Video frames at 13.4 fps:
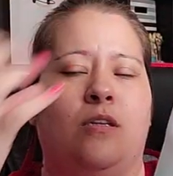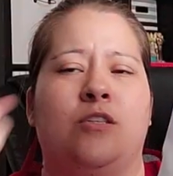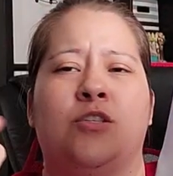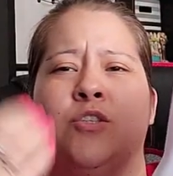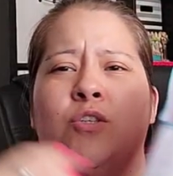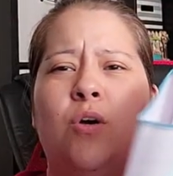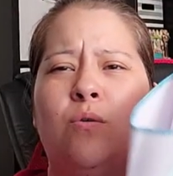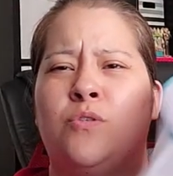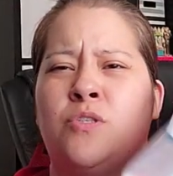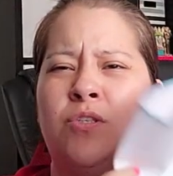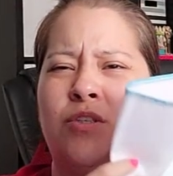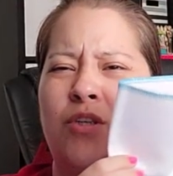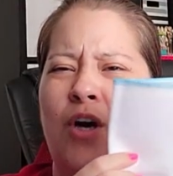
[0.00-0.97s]
So
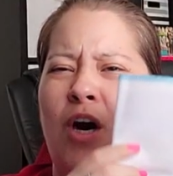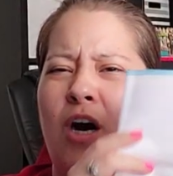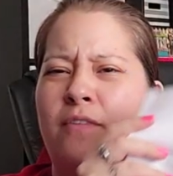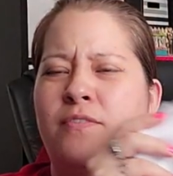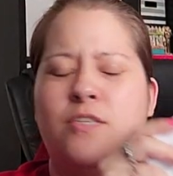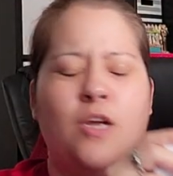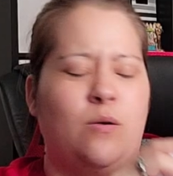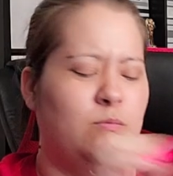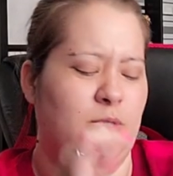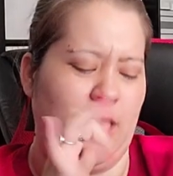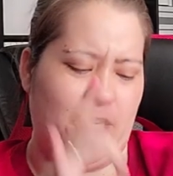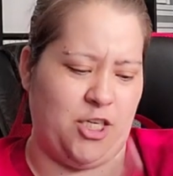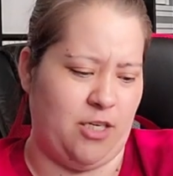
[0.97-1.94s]
soft. Nope,
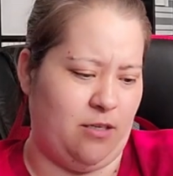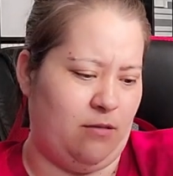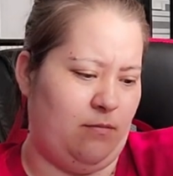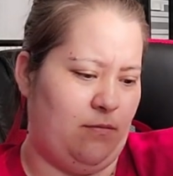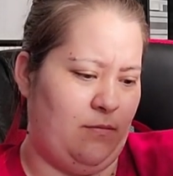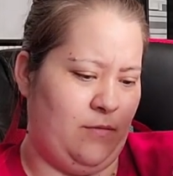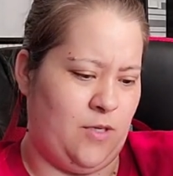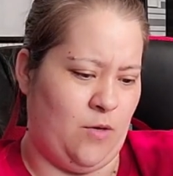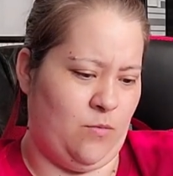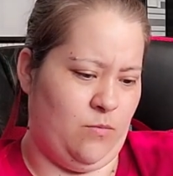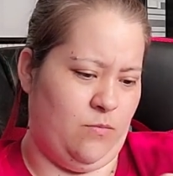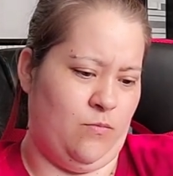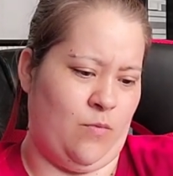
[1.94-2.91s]
touch it. Don't
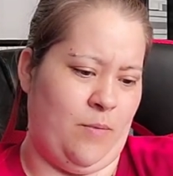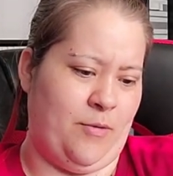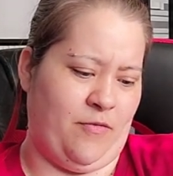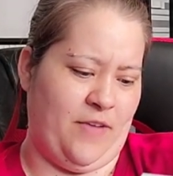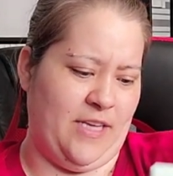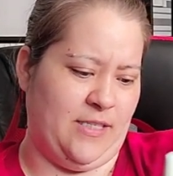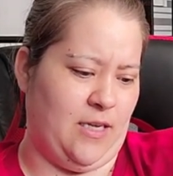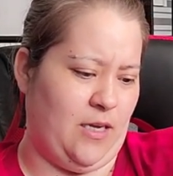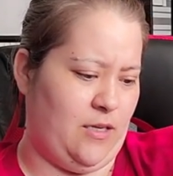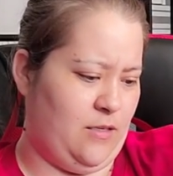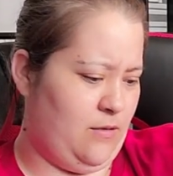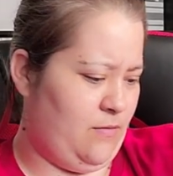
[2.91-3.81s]
rub your face in it.